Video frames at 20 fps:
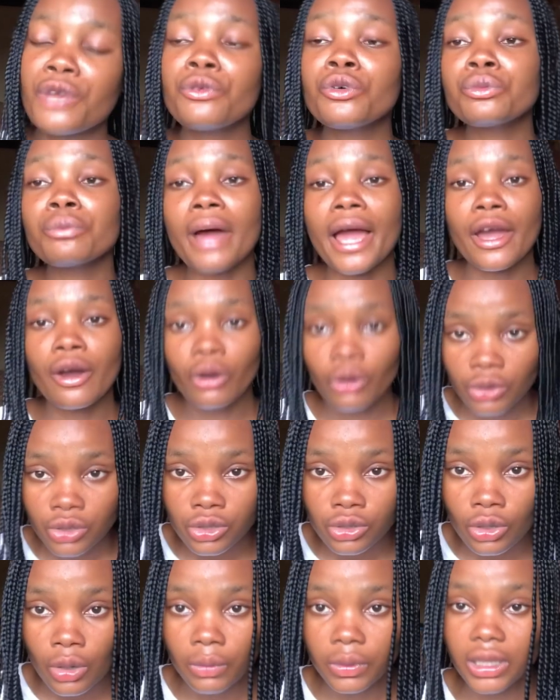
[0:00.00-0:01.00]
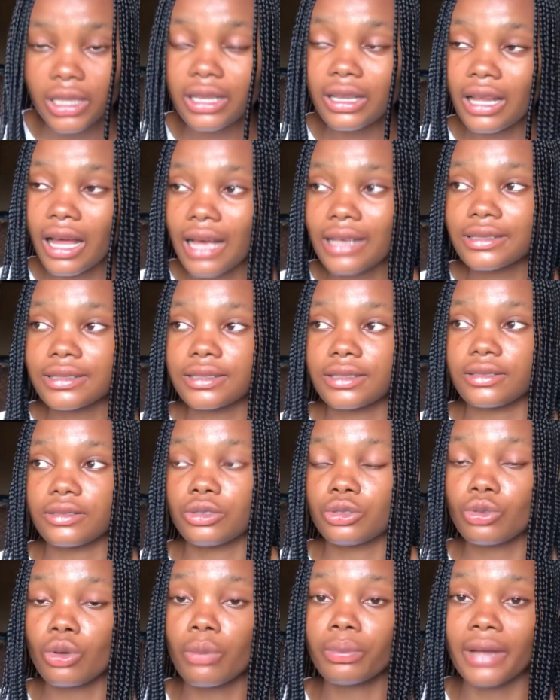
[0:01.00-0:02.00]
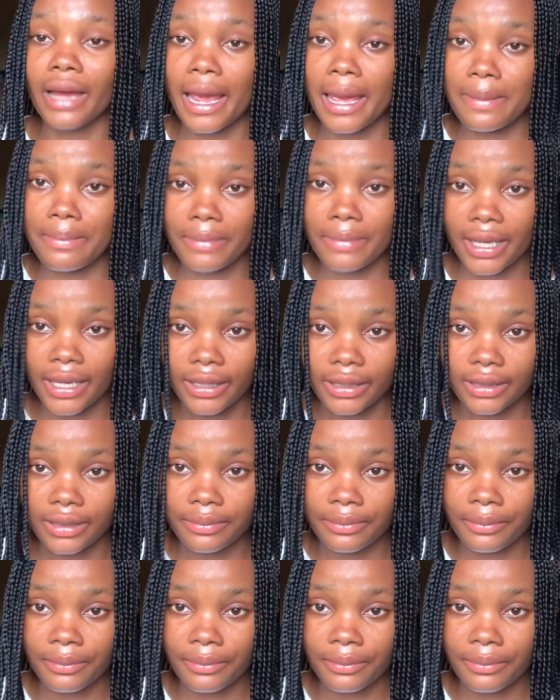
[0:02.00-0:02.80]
Even my own soap, the last soap that I made,